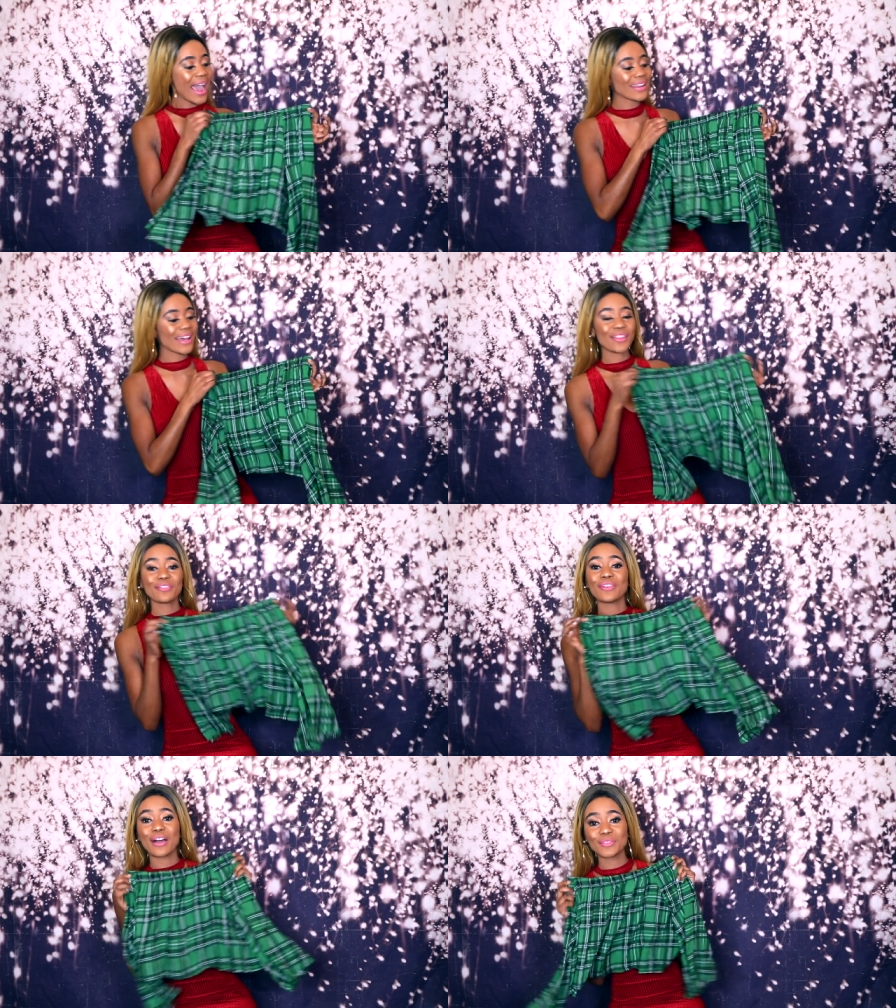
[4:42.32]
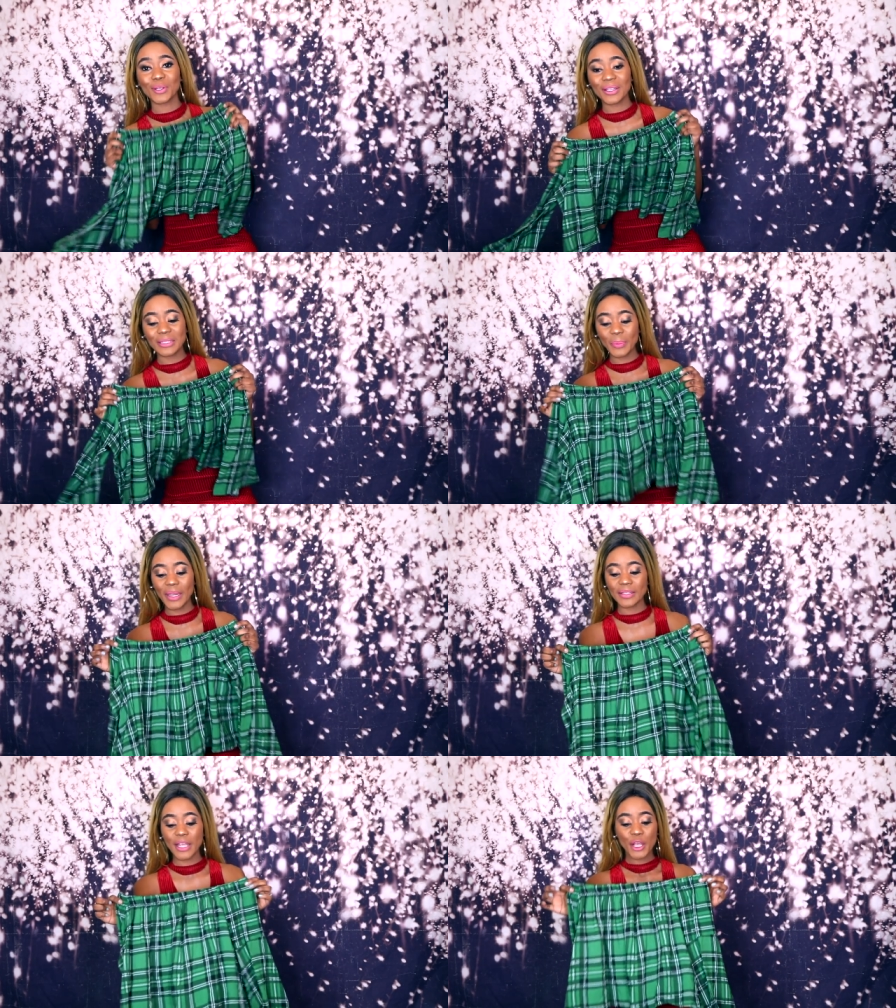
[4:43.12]
another five dollars
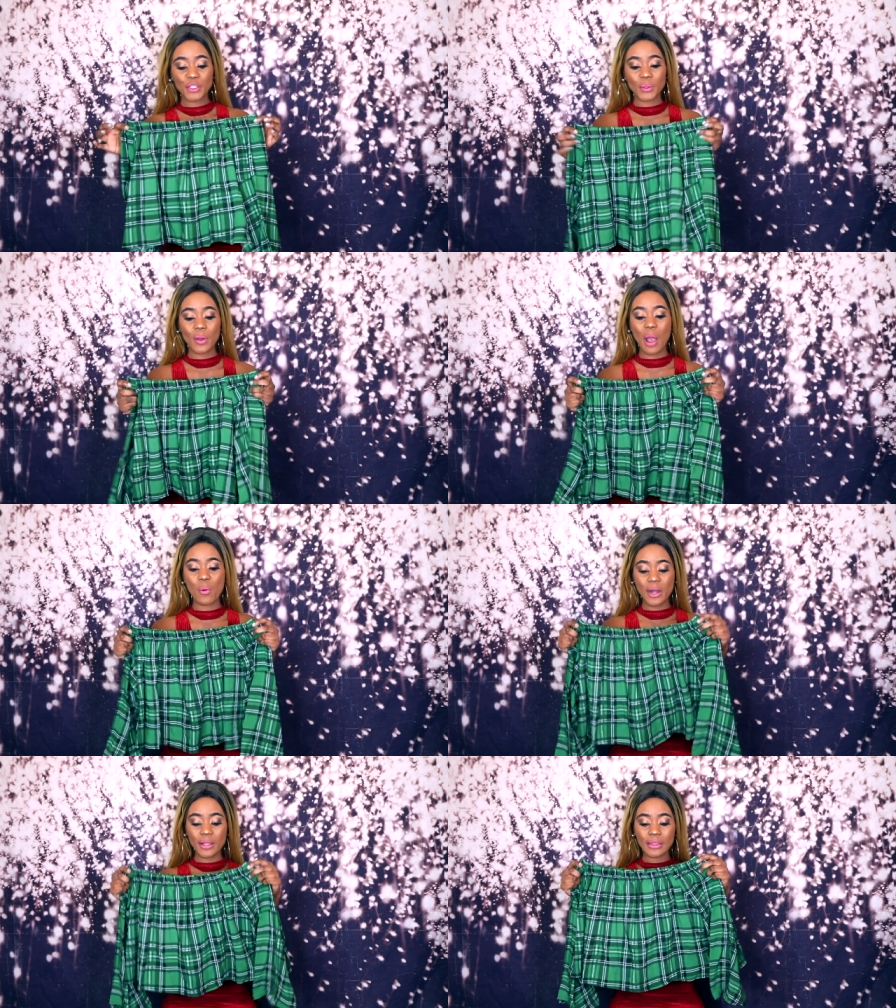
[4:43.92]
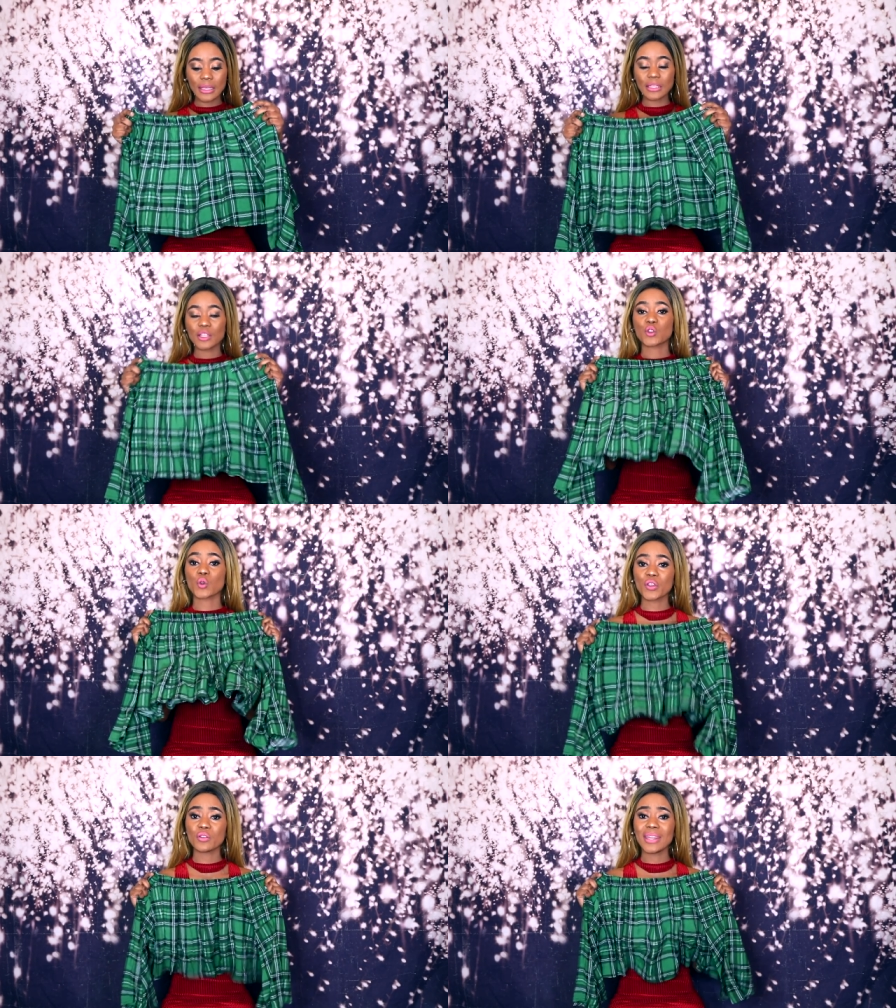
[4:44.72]
piece so i wanted this it's so
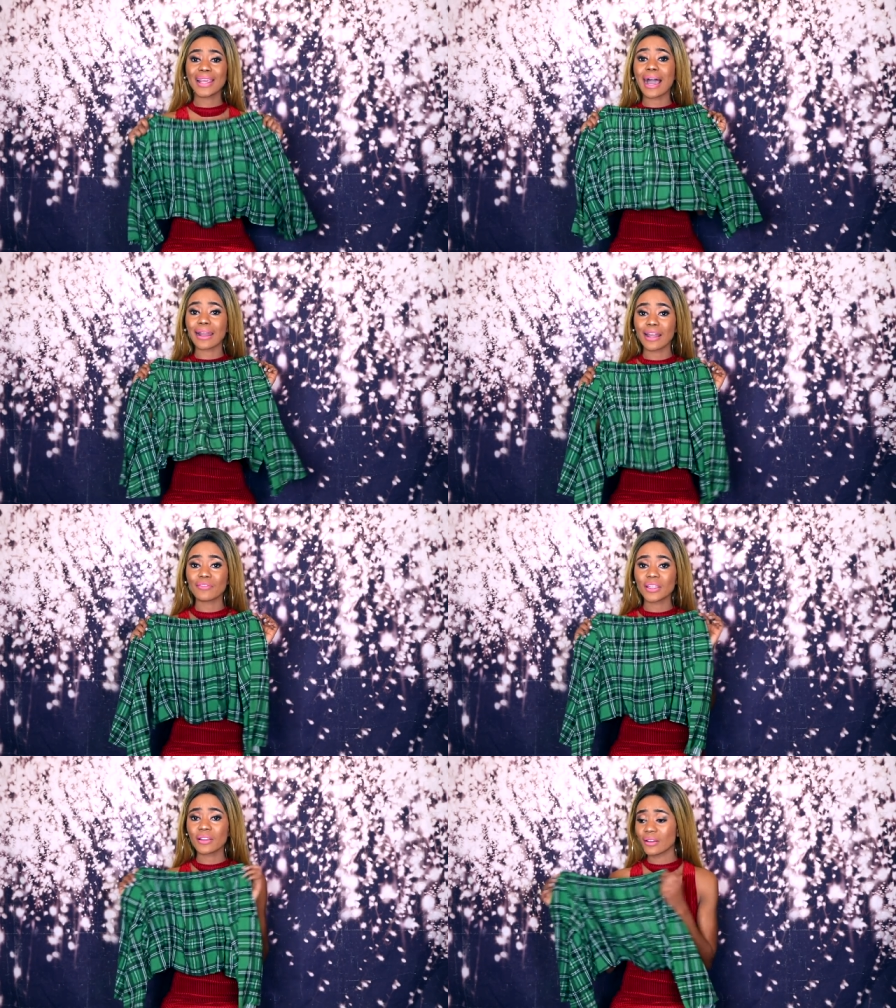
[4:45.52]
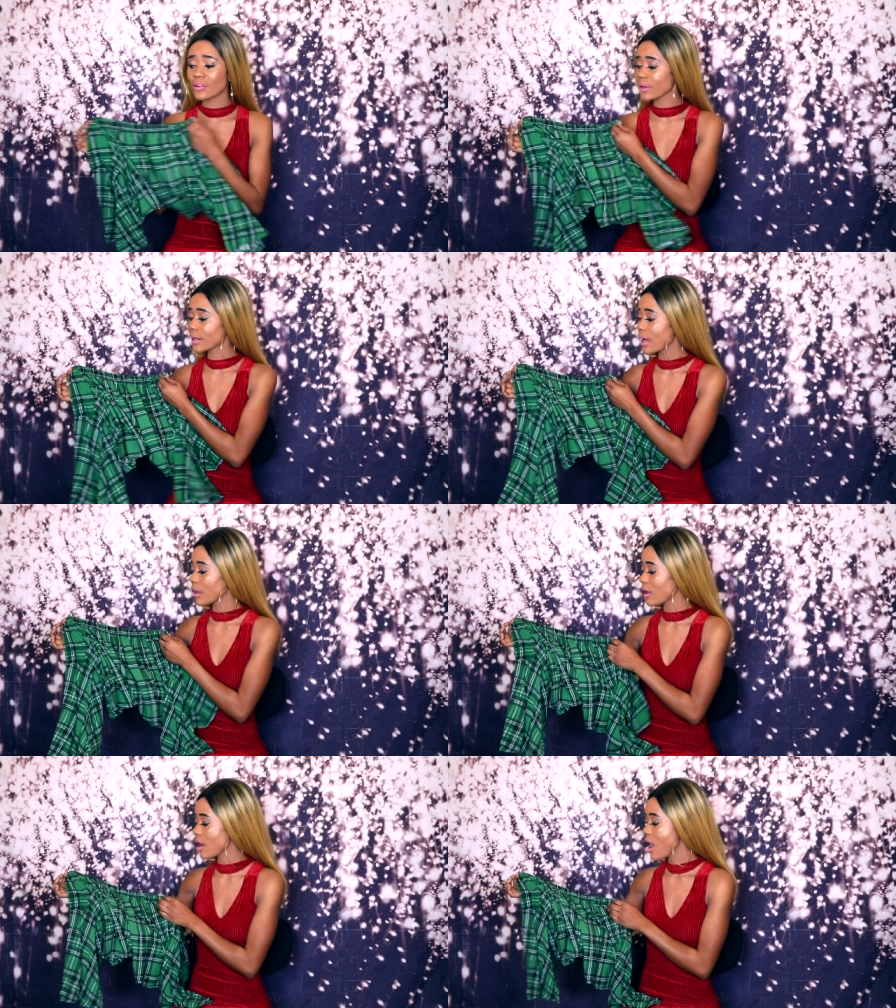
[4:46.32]
unique i love the green
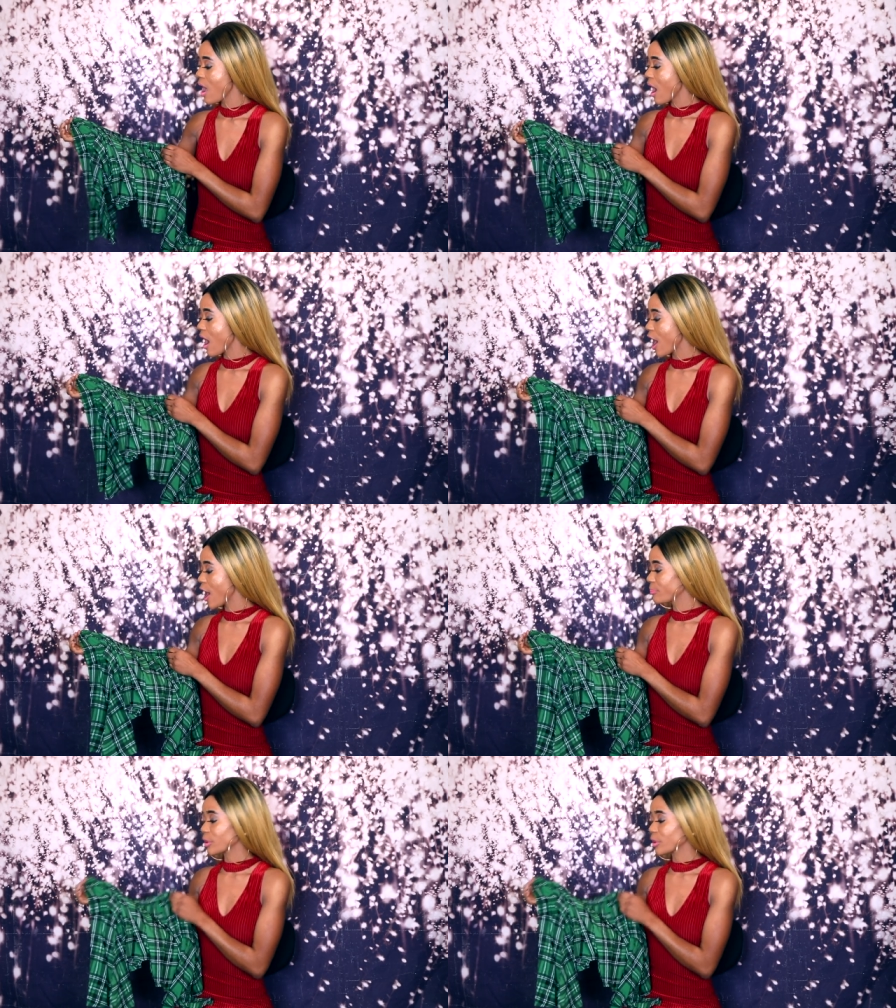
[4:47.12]
color um,